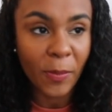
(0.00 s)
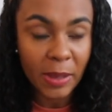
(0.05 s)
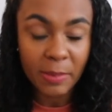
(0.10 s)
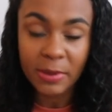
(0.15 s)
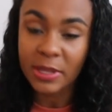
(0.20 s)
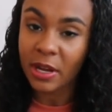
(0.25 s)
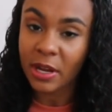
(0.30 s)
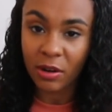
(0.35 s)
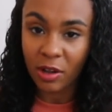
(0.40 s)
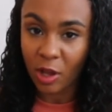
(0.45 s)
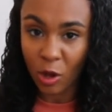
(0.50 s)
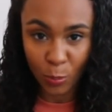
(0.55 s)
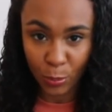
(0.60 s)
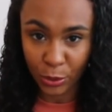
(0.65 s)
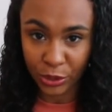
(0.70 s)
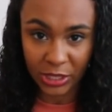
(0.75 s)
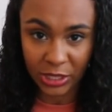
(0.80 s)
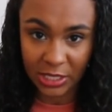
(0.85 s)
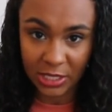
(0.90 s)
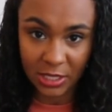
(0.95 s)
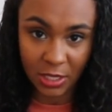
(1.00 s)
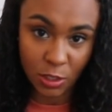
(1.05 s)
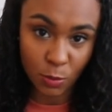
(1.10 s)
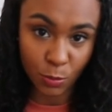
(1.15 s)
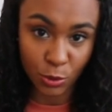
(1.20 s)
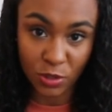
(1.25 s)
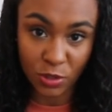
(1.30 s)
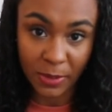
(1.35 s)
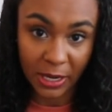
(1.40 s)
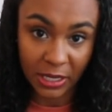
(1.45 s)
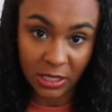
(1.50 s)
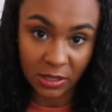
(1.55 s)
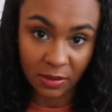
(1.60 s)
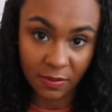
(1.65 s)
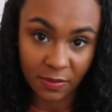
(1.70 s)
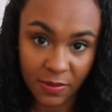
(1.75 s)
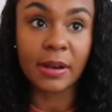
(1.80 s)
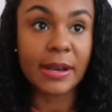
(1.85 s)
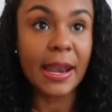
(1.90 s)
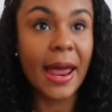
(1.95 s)
maybe that'll help put things into
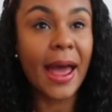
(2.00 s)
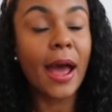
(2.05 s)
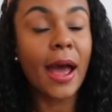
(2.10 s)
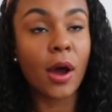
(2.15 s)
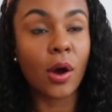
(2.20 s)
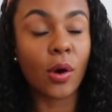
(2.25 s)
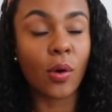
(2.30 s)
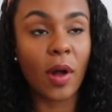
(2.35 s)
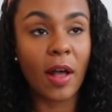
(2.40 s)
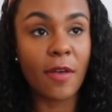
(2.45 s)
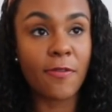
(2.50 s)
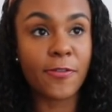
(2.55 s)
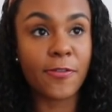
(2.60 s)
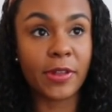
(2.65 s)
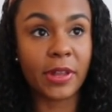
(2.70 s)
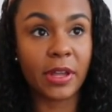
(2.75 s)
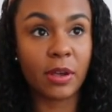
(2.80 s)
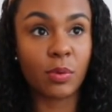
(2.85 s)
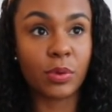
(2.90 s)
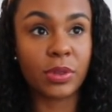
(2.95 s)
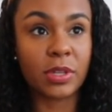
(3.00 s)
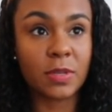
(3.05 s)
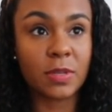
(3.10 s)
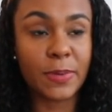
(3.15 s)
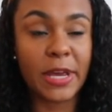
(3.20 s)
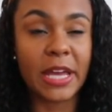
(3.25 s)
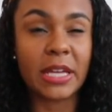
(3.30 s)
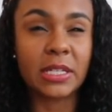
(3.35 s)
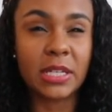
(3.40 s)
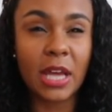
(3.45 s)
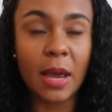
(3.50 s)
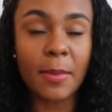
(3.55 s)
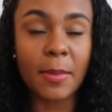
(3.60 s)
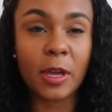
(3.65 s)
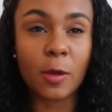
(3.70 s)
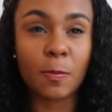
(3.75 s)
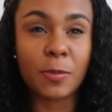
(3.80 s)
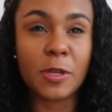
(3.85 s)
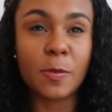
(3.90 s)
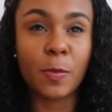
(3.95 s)
perspective. Now, I feel like with this
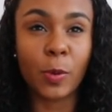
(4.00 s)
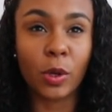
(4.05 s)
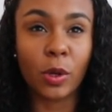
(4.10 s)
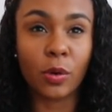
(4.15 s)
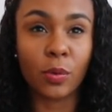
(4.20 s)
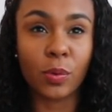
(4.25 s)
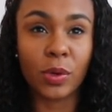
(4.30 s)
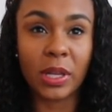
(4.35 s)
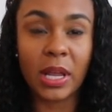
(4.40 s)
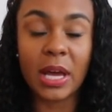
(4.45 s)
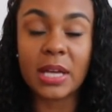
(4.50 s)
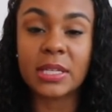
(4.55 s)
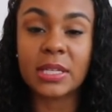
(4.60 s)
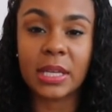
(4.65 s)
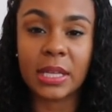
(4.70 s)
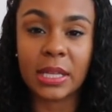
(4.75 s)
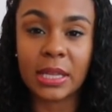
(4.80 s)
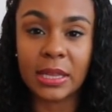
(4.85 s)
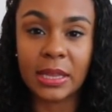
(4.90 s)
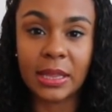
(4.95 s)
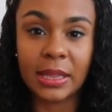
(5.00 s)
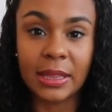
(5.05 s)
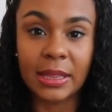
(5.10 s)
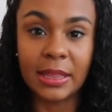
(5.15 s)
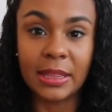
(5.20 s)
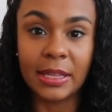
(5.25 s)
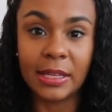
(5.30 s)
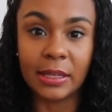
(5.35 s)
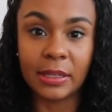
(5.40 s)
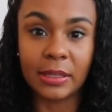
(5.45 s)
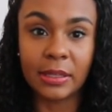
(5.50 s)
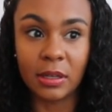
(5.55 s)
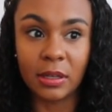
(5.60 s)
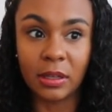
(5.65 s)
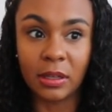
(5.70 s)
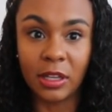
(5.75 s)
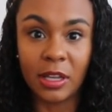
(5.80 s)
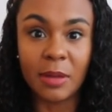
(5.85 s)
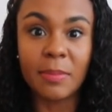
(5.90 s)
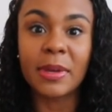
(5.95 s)
pandemic, people are realizing the
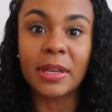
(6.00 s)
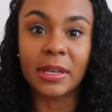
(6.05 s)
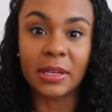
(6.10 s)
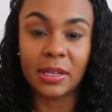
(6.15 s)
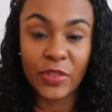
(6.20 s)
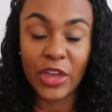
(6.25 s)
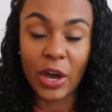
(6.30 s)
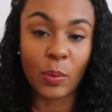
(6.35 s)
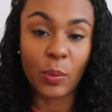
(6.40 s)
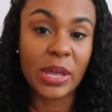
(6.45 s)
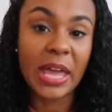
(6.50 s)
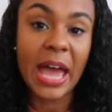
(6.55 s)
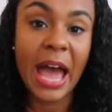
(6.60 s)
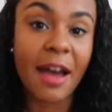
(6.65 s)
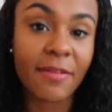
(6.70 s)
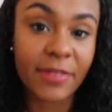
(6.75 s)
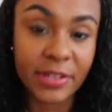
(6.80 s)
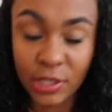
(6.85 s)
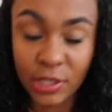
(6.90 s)
limit that we have